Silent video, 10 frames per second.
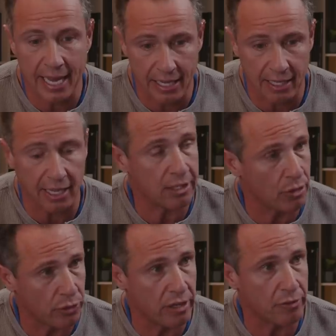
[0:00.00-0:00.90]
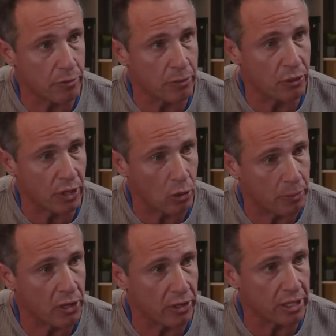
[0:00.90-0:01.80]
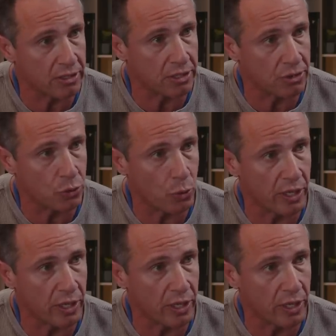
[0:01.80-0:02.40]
and I like learning from you, and I hope the audience does as